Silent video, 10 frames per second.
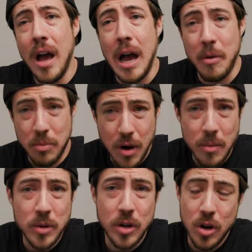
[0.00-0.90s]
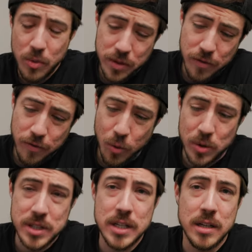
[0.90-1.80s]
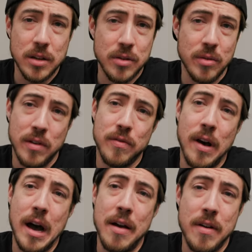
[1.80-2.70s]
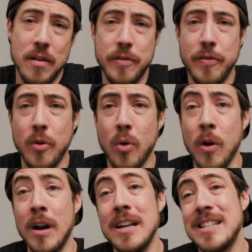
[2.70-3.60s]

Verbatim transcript: I would probably go with the 14 to 35 f4,